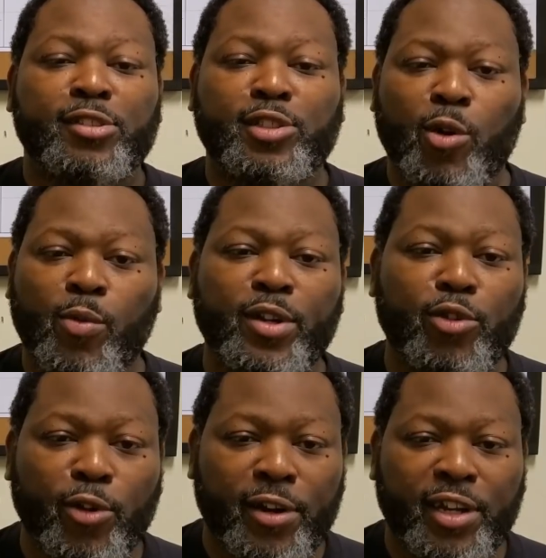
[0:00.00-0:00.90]
So when
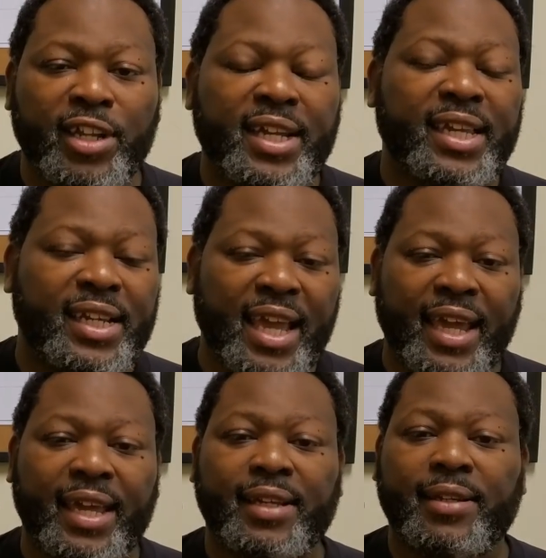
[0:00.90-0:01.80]
you're looking
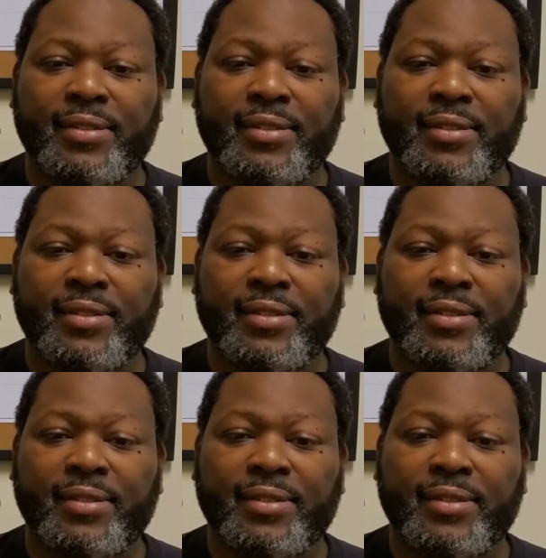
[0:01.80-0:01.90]
at